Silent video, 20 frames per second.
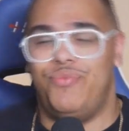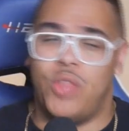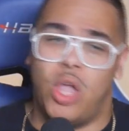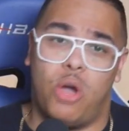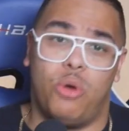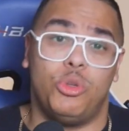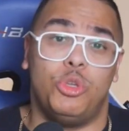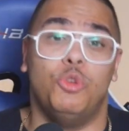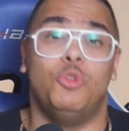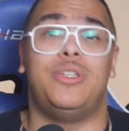
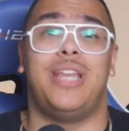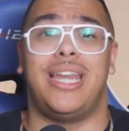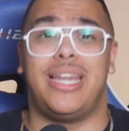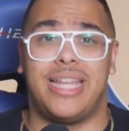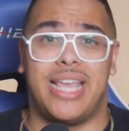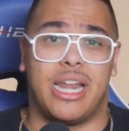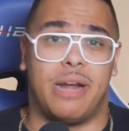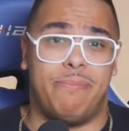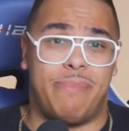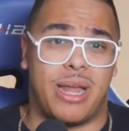no, you
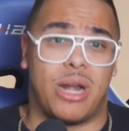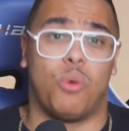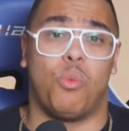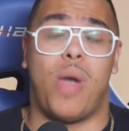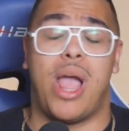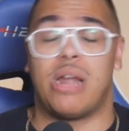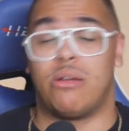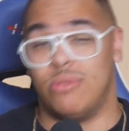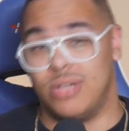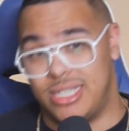didn't get a better
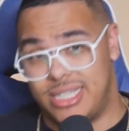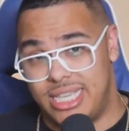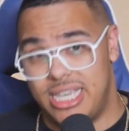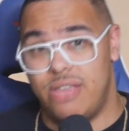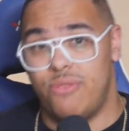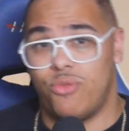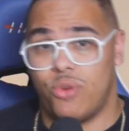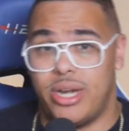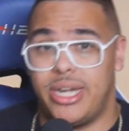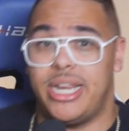wide
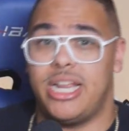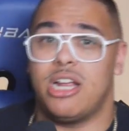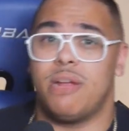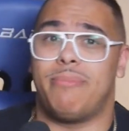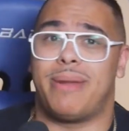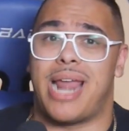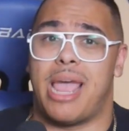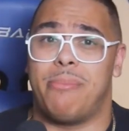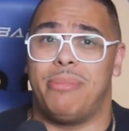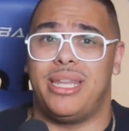receiver in
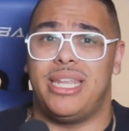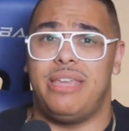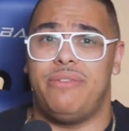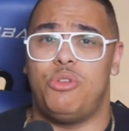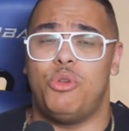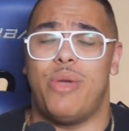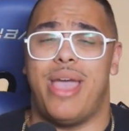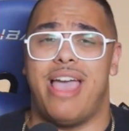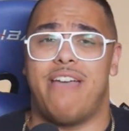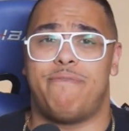here, but I
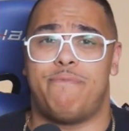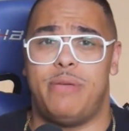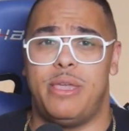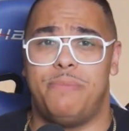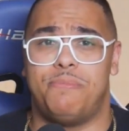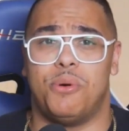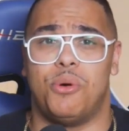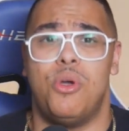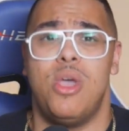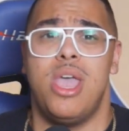believe you have
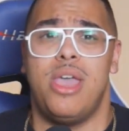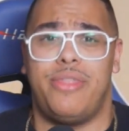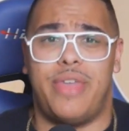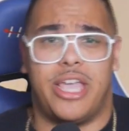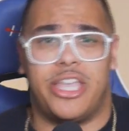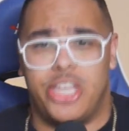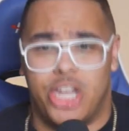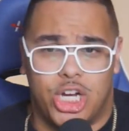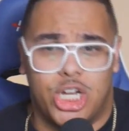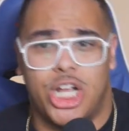people
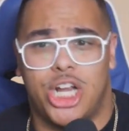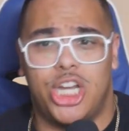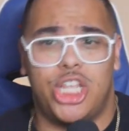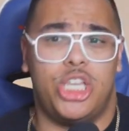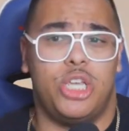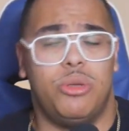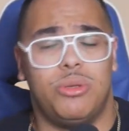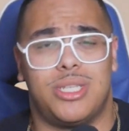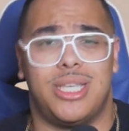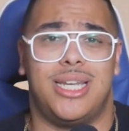that you're going
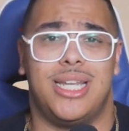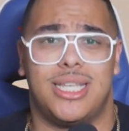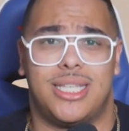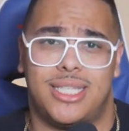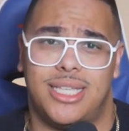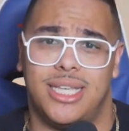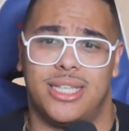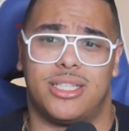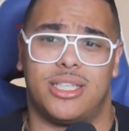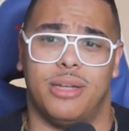to use in
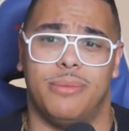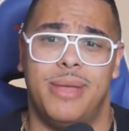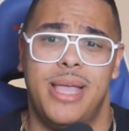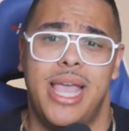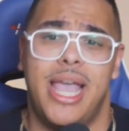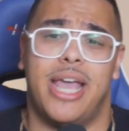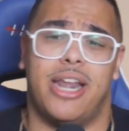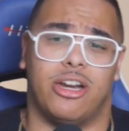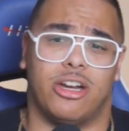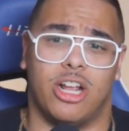this system
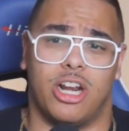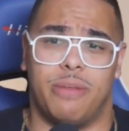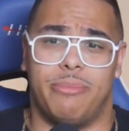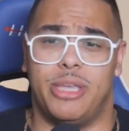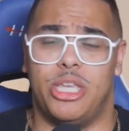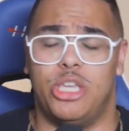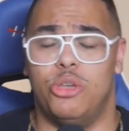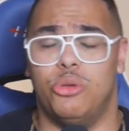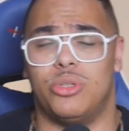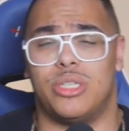and are going
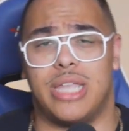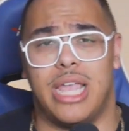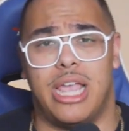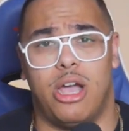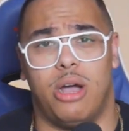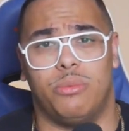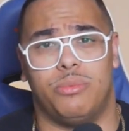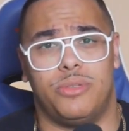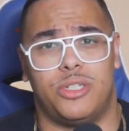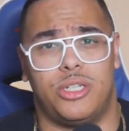to be used to
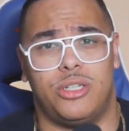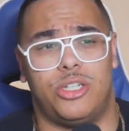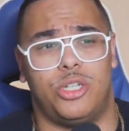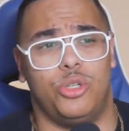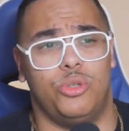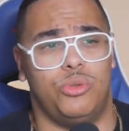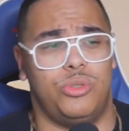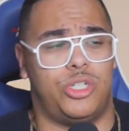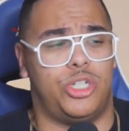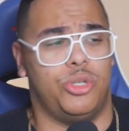help
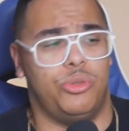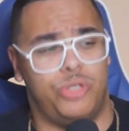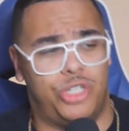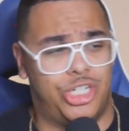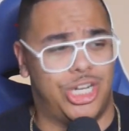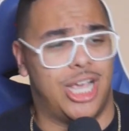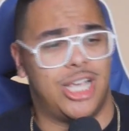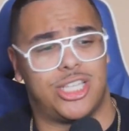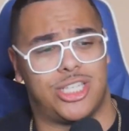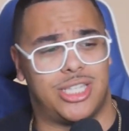to
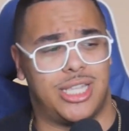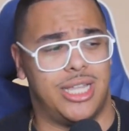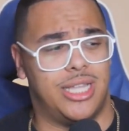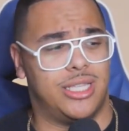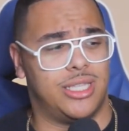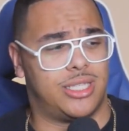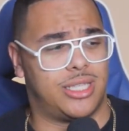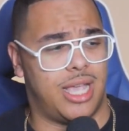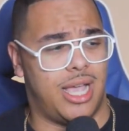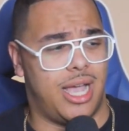
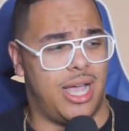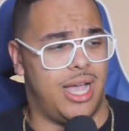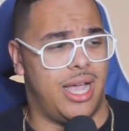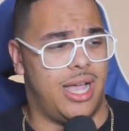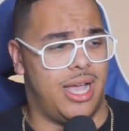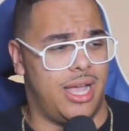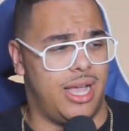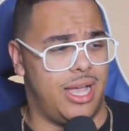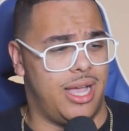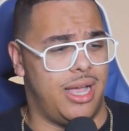Justin's
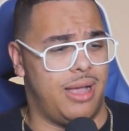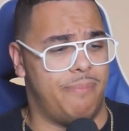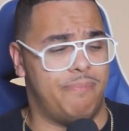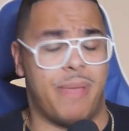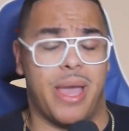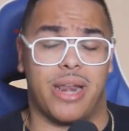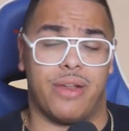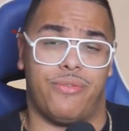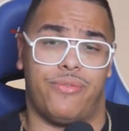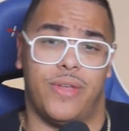
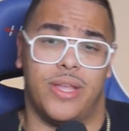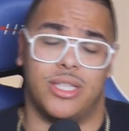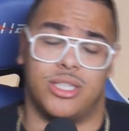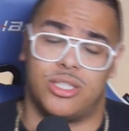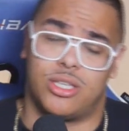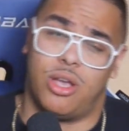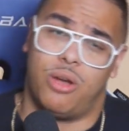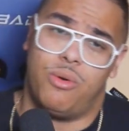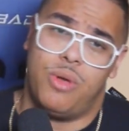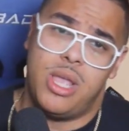
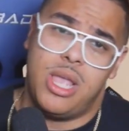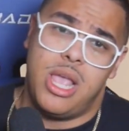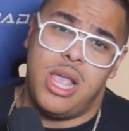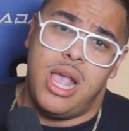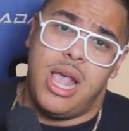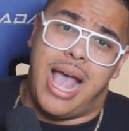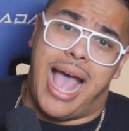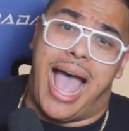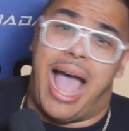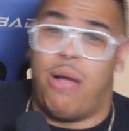benefit. So
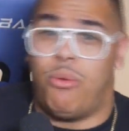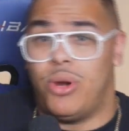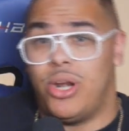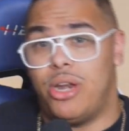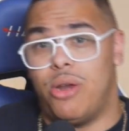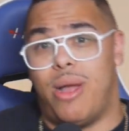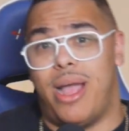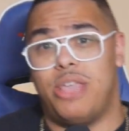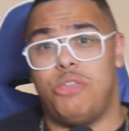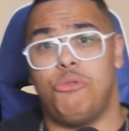I
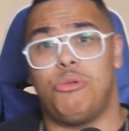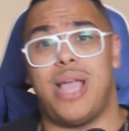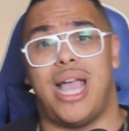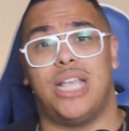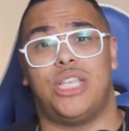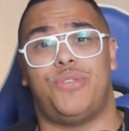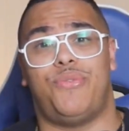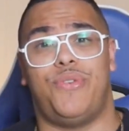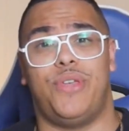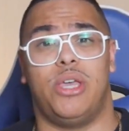want to know how you
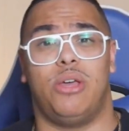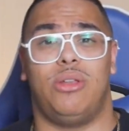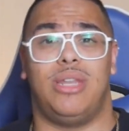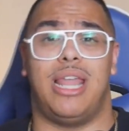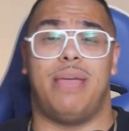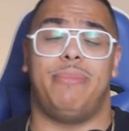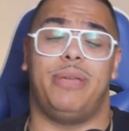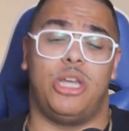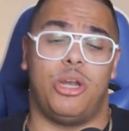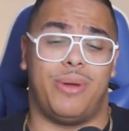guys feel.
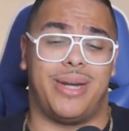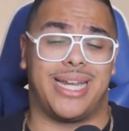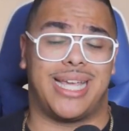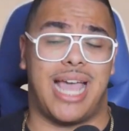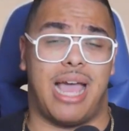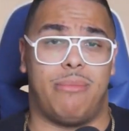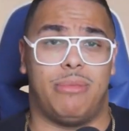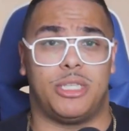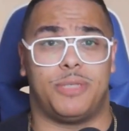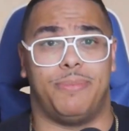Let me know in
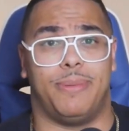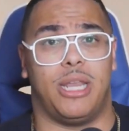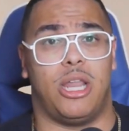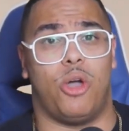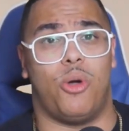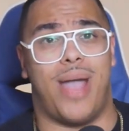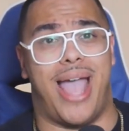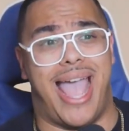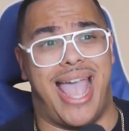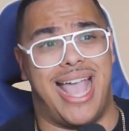the comments
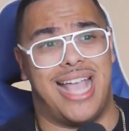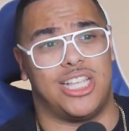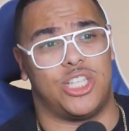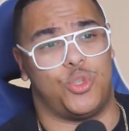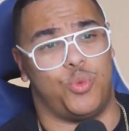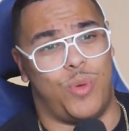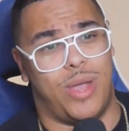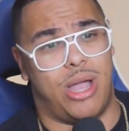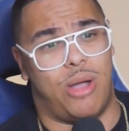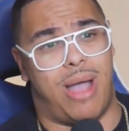below
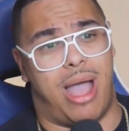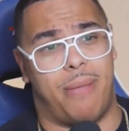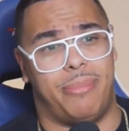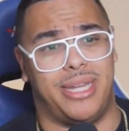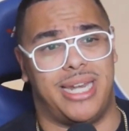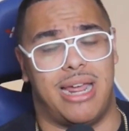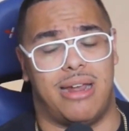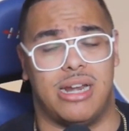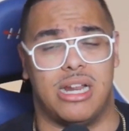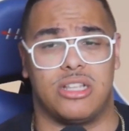as well. I'll
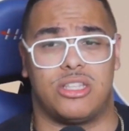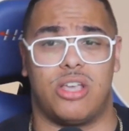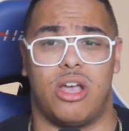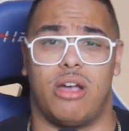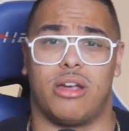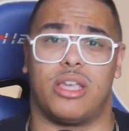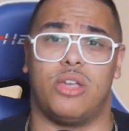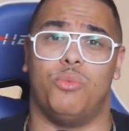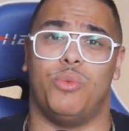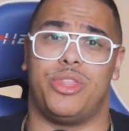be down there
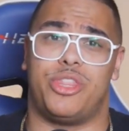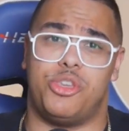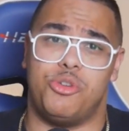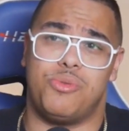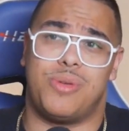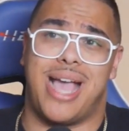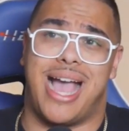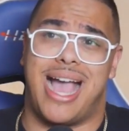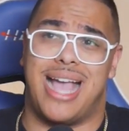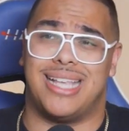talking with
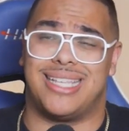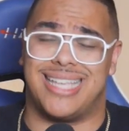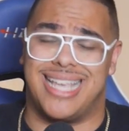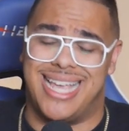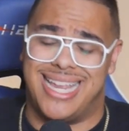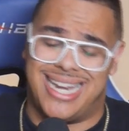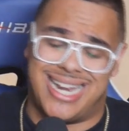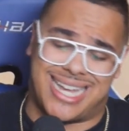you guys